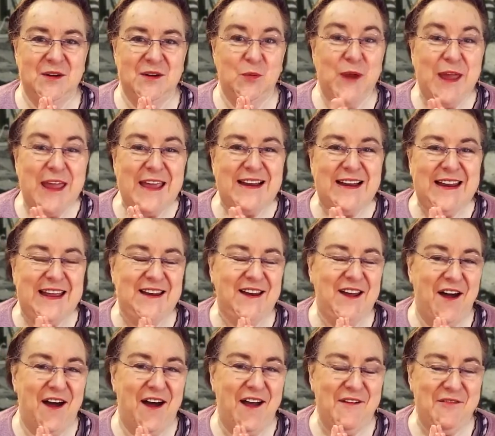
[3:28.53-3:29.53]
weekly
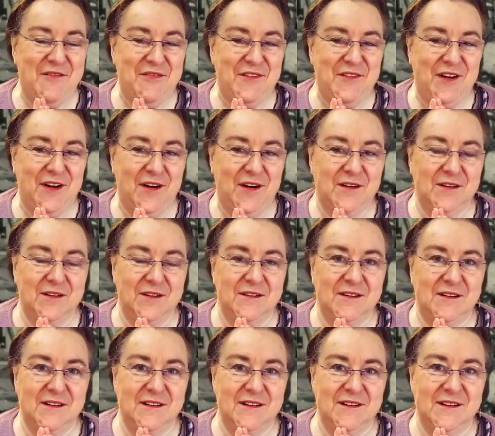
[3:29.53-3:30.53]
live
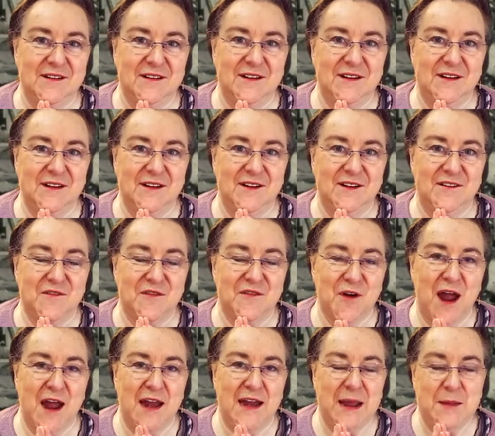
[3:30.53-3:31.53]
on
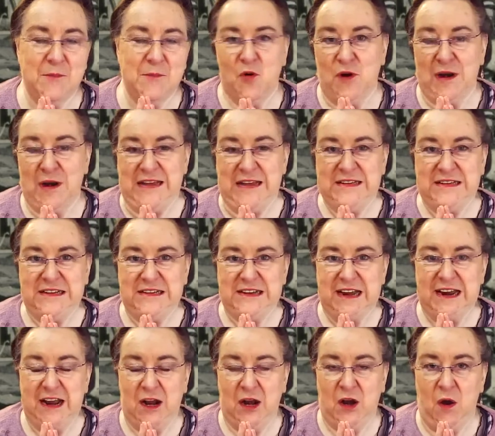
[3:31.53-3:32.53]
Friday mornings at
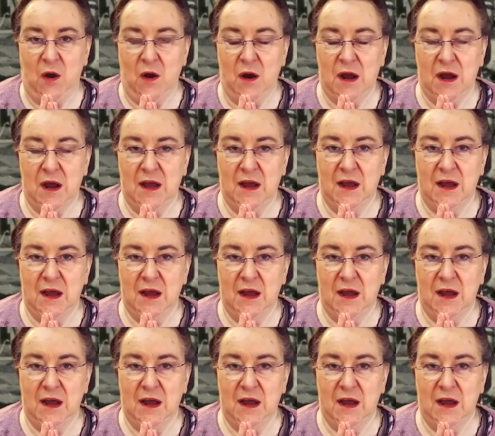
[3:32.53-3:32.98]
10 o'clock.